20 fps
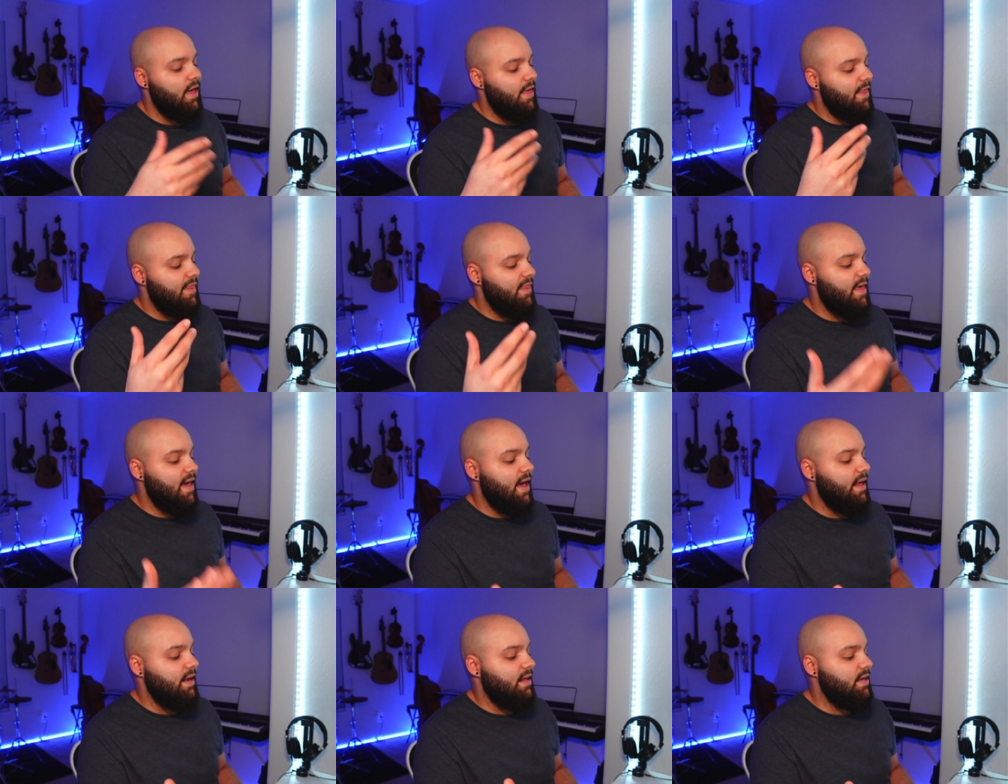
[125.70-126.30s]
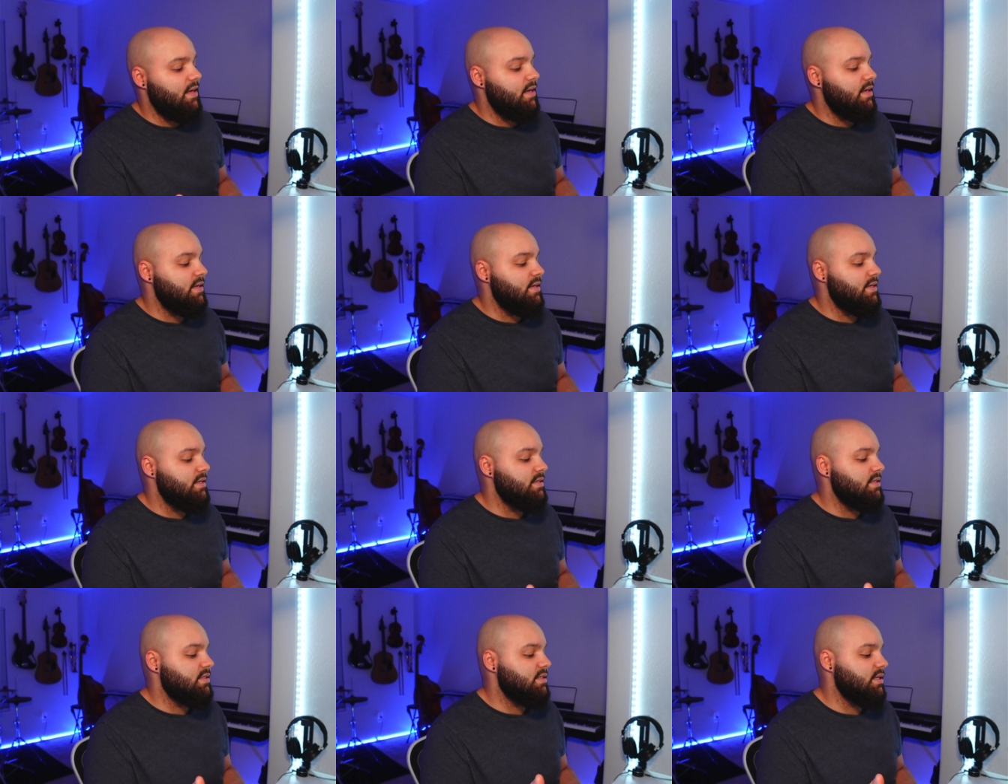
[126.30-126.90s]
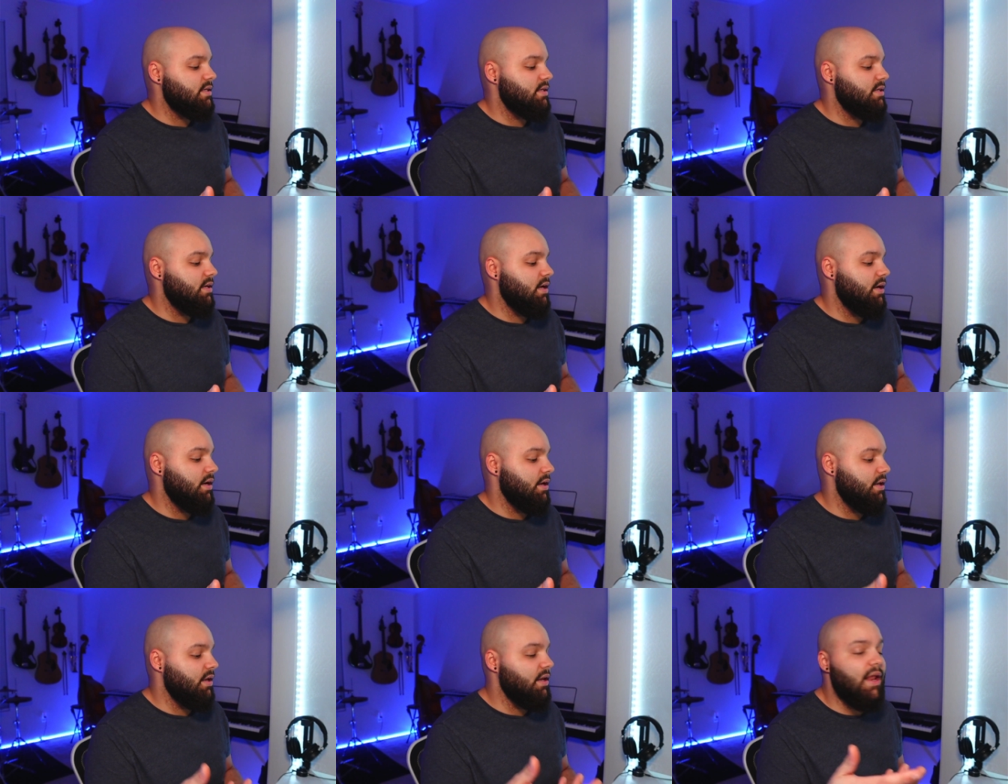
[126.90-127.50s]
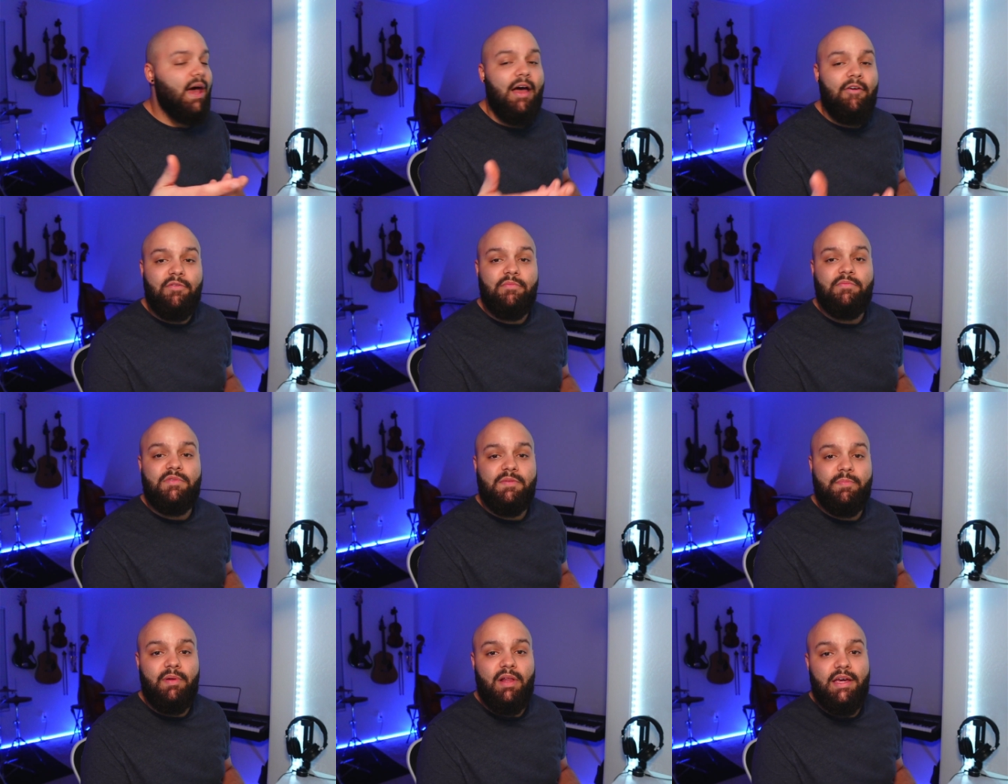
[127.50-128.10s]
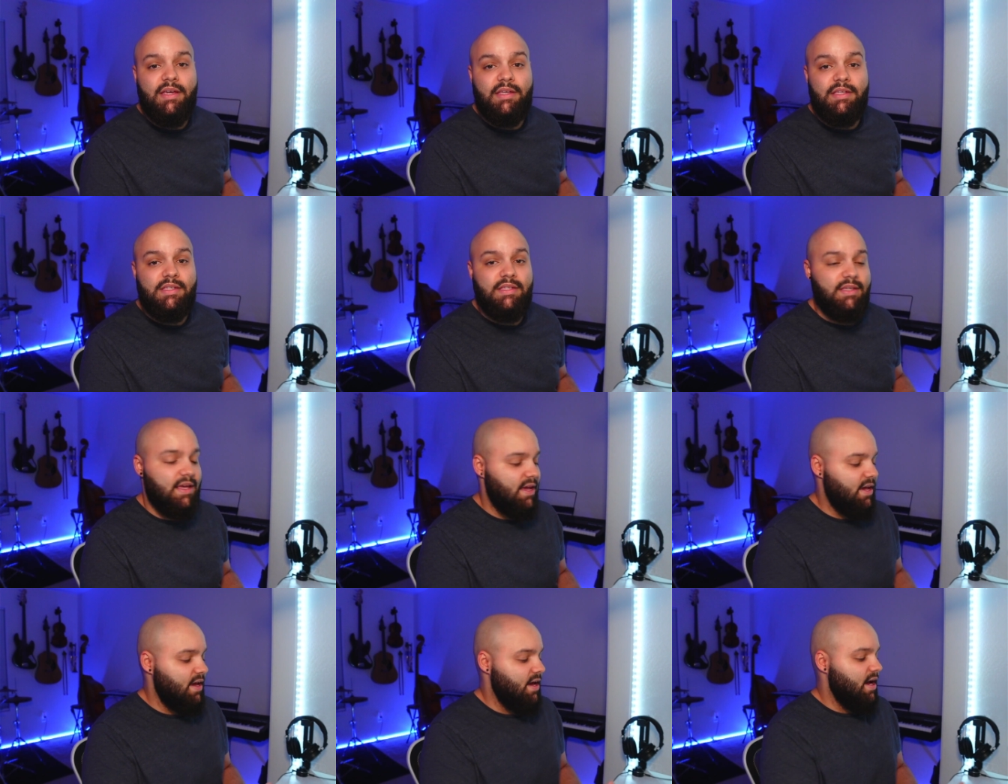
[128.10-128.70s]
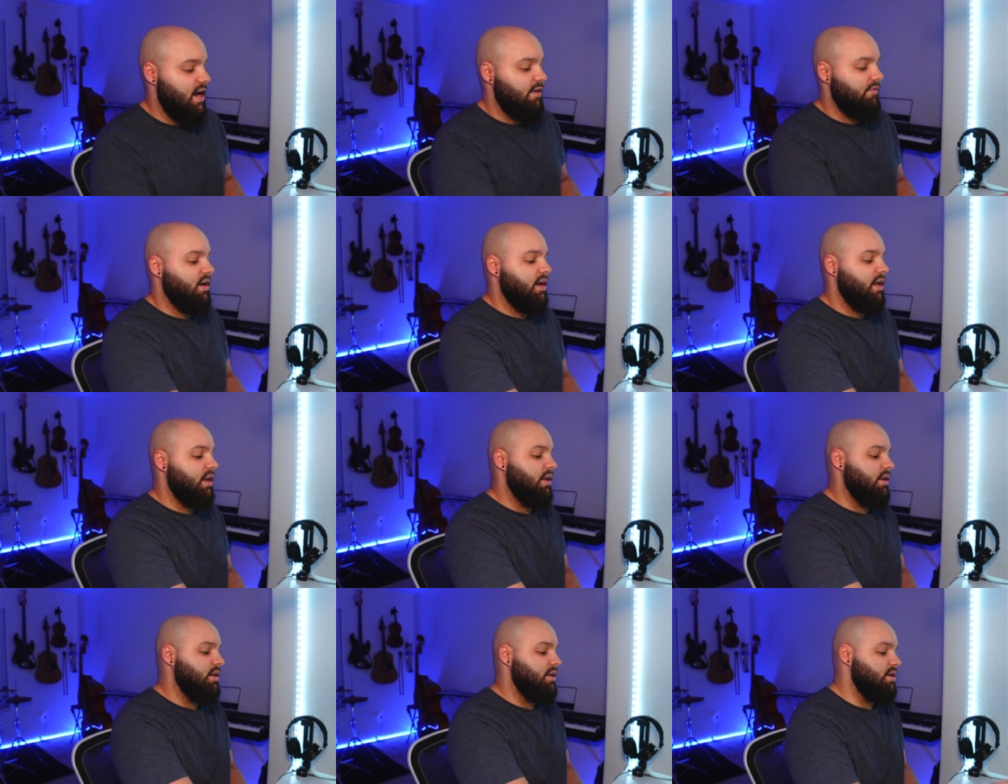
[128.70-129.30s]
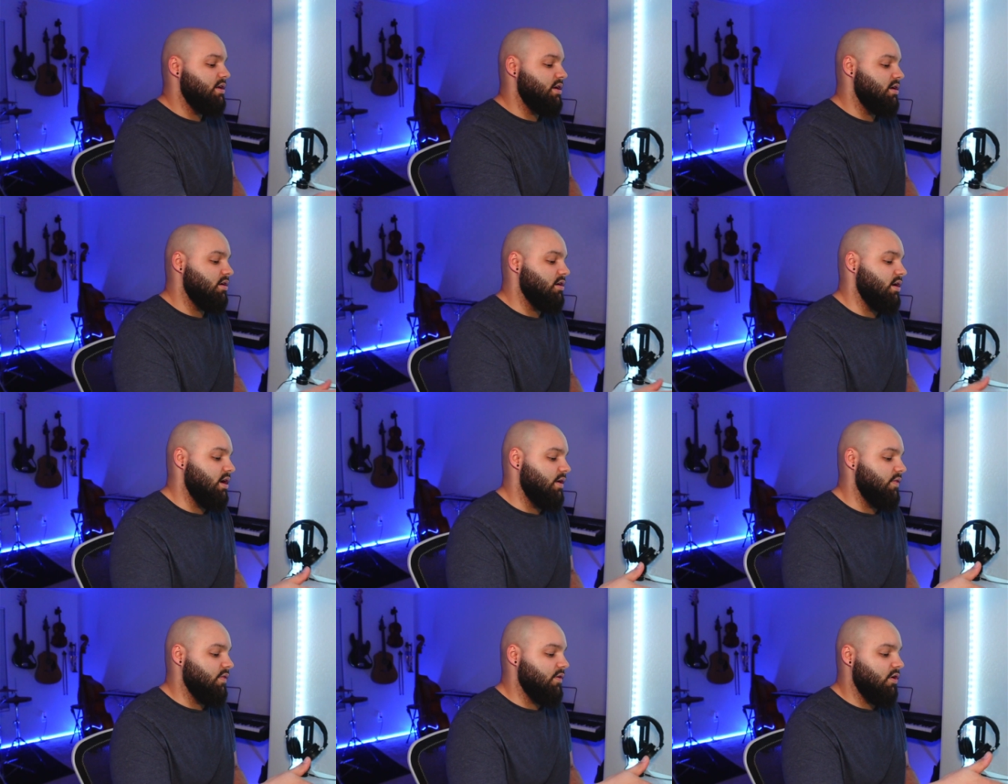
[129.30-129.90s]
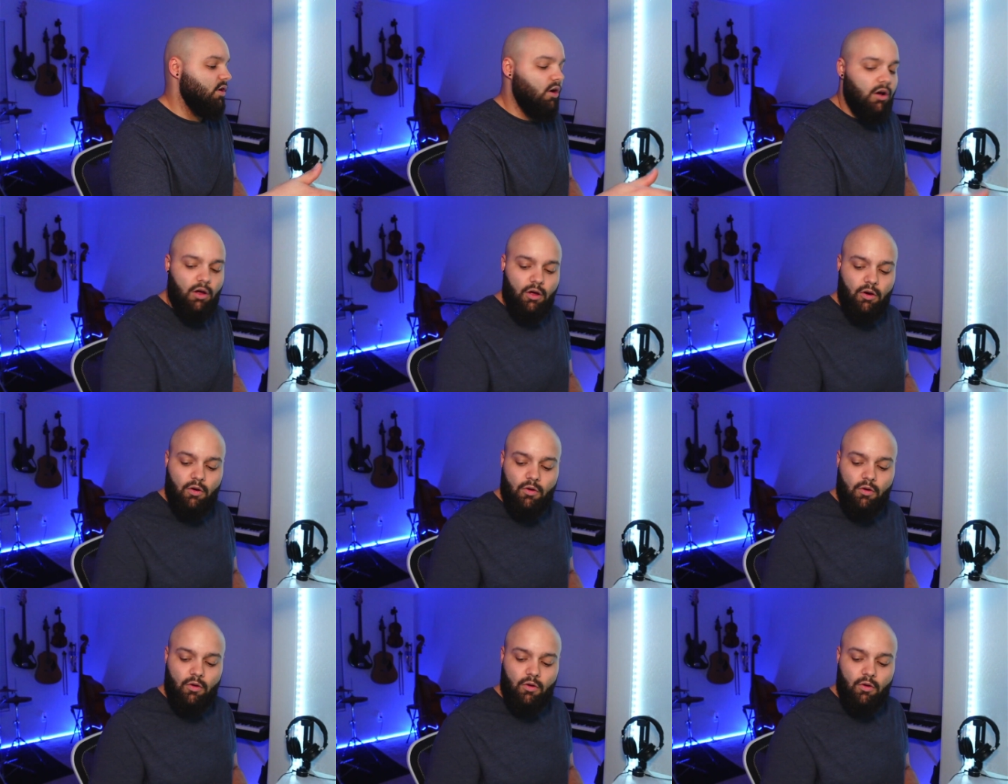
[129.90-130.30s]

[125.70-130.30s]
that is not from Splice, I've got it in here, and they're all